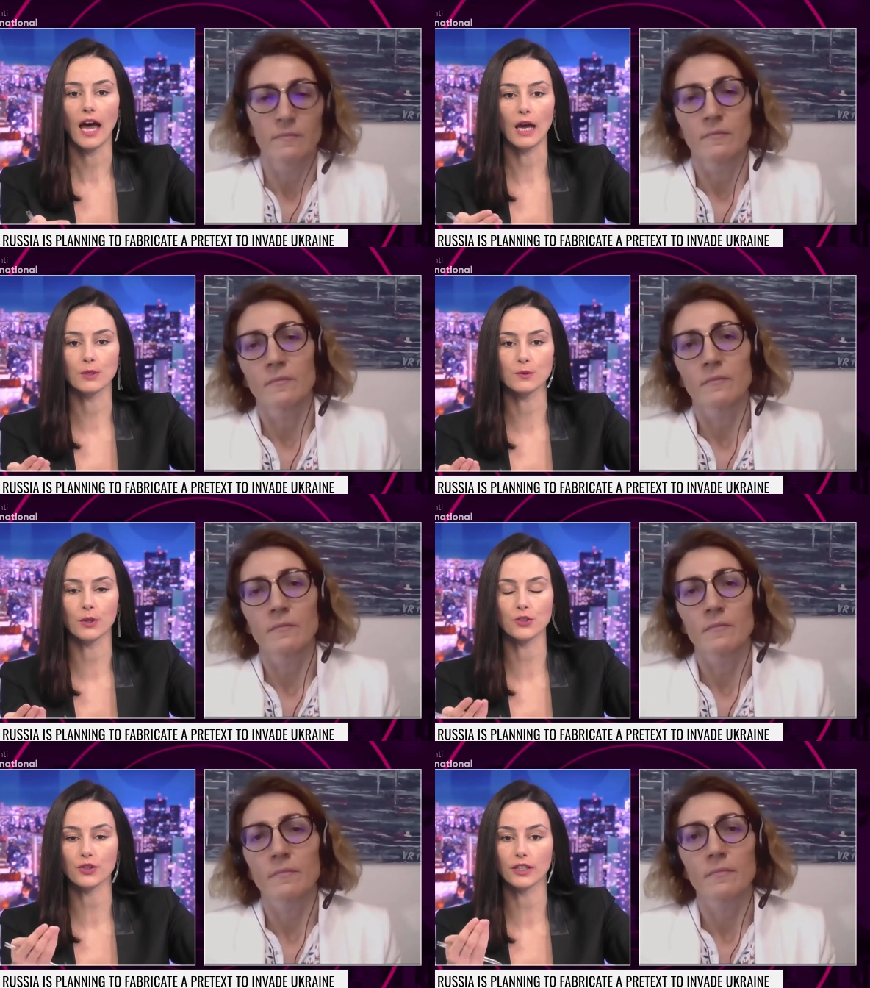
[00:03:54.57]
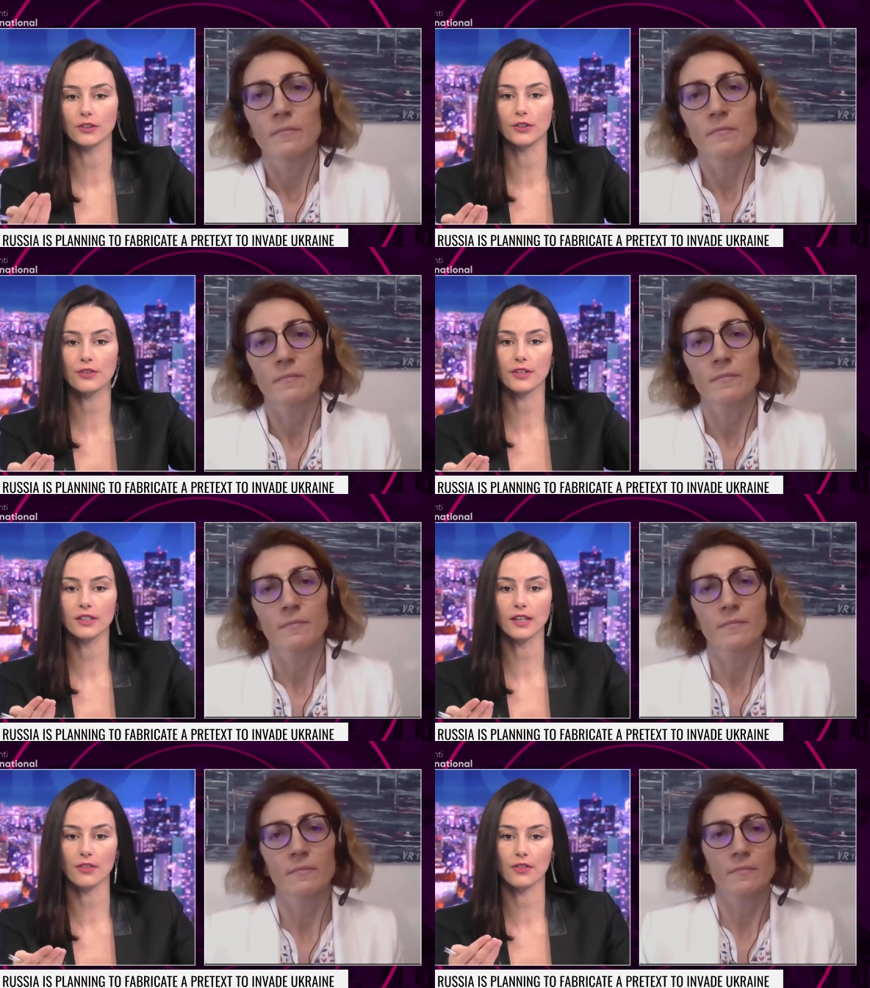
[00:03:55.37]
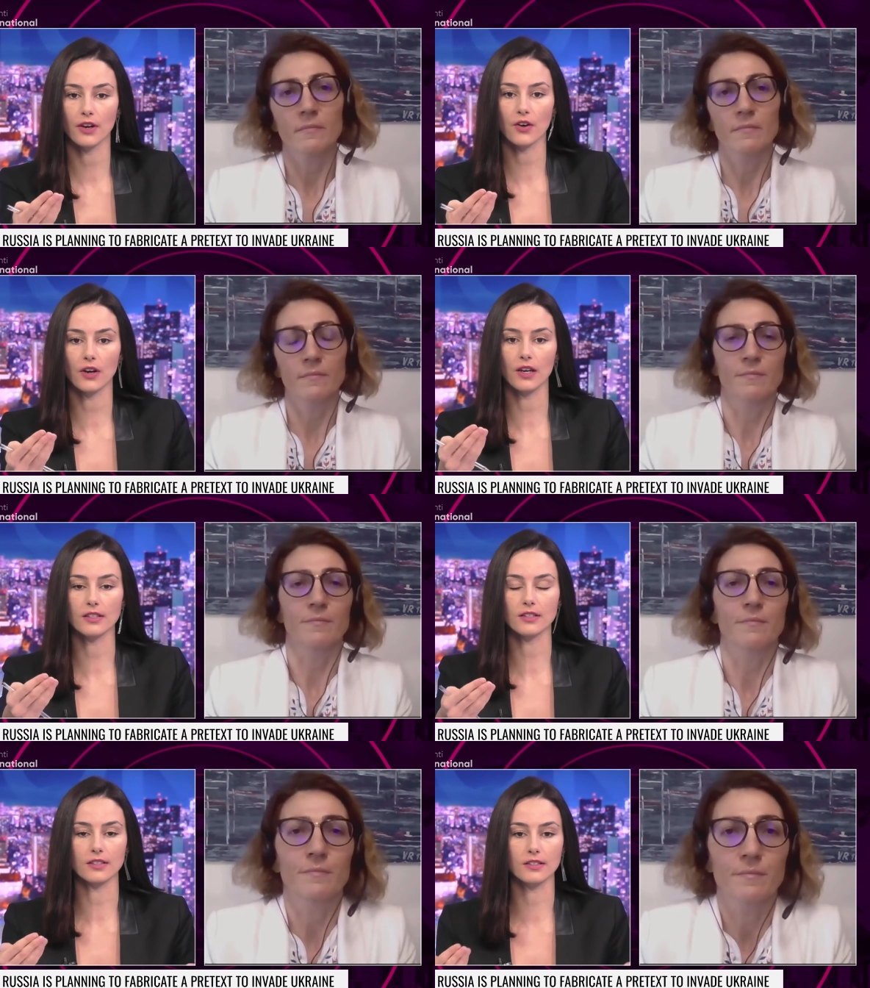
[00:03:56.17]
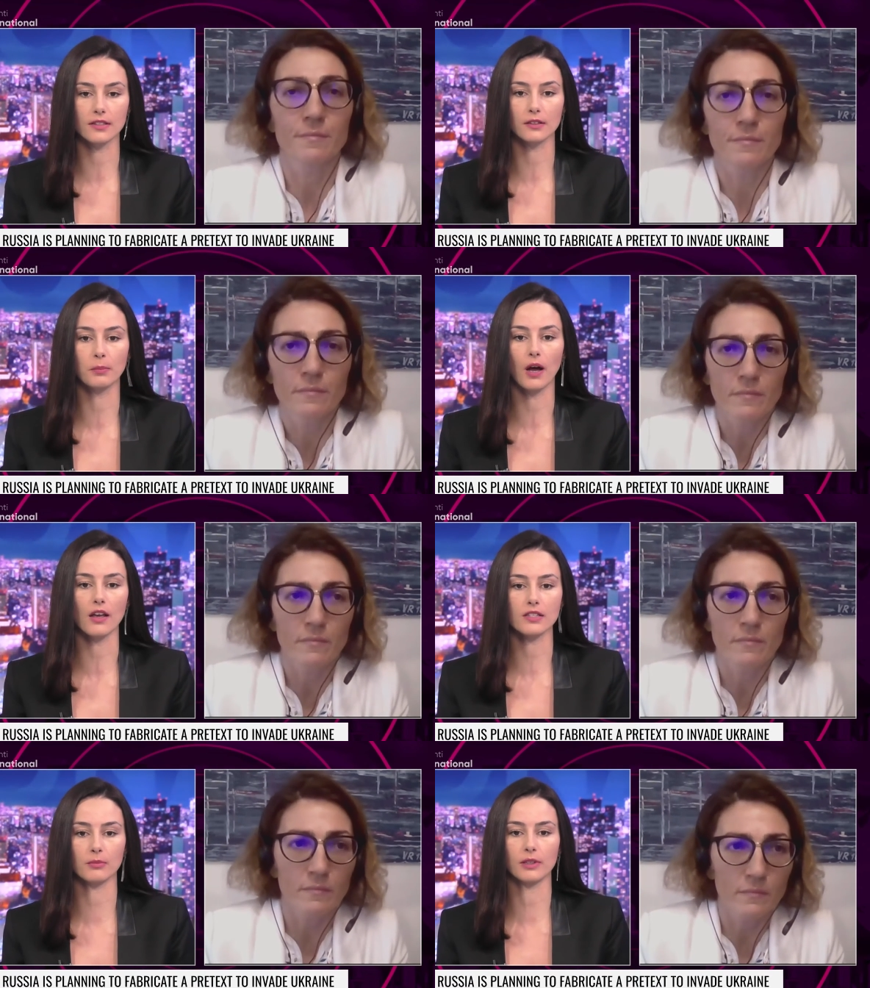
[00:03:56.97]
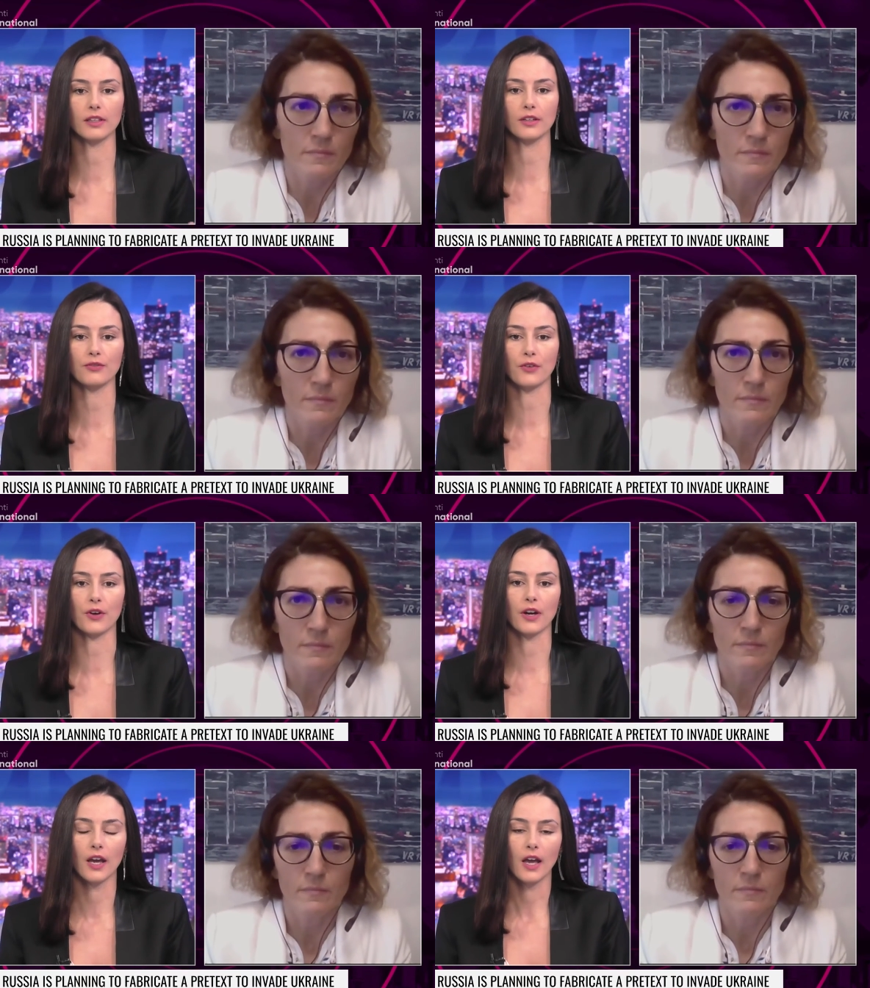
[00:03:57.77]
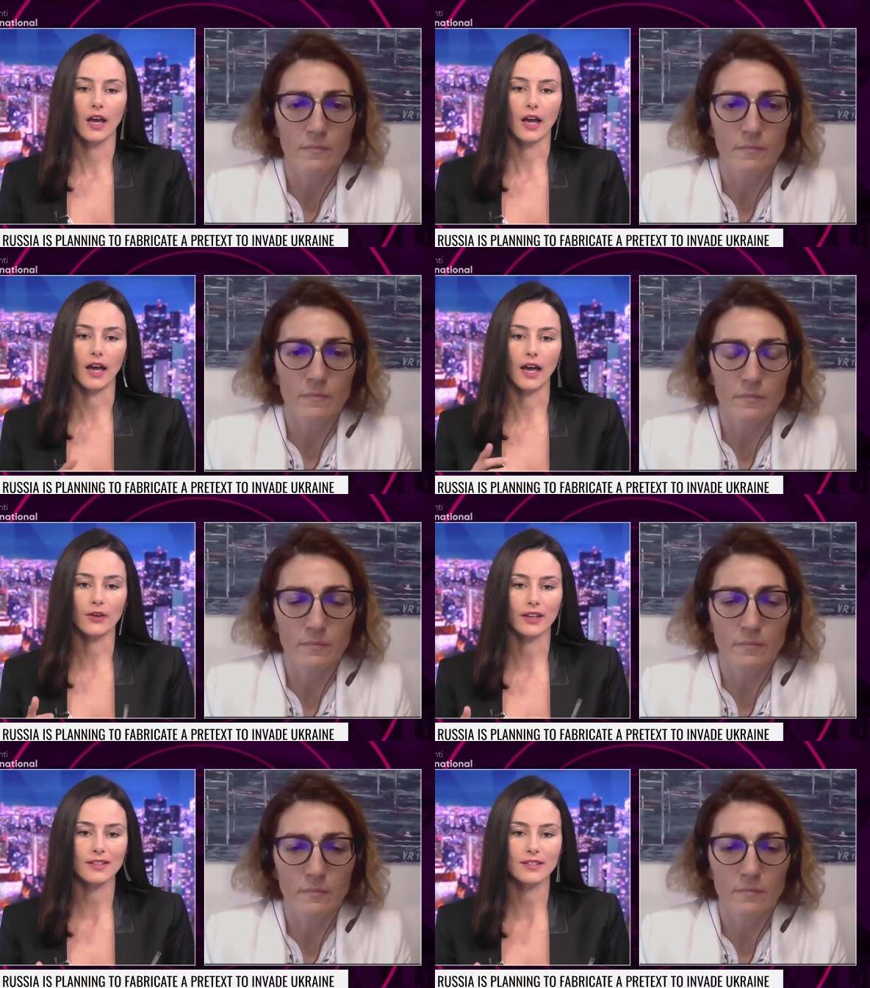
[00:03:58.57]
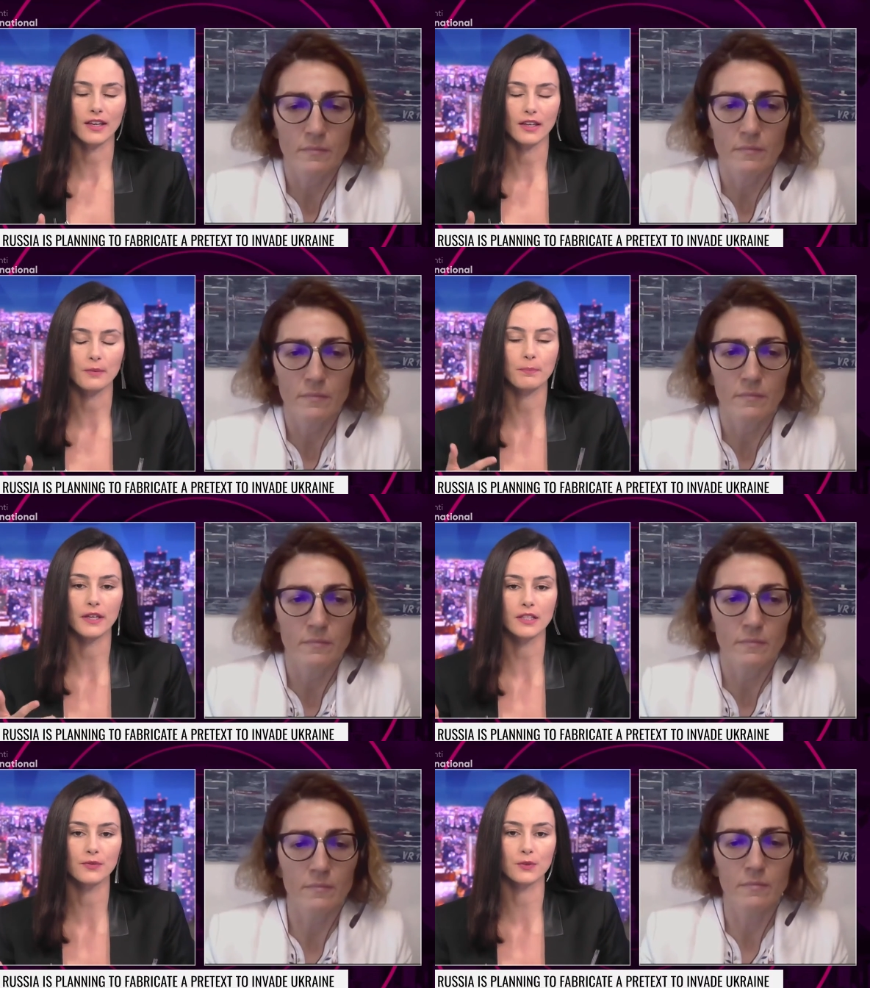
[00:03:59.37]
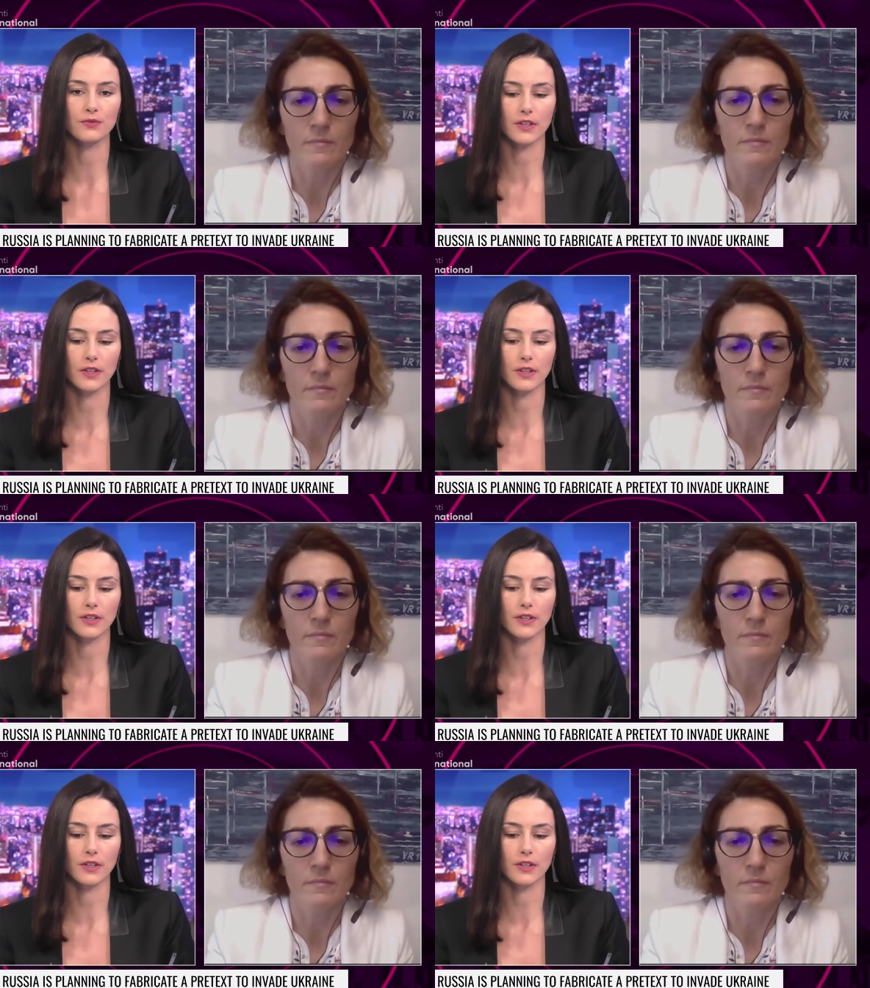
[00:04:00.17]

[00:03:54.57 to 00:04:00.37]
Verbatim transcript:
Speaker 1: I was wondering, do you think that there is a still possibility for, uh, how can I say, a peaceful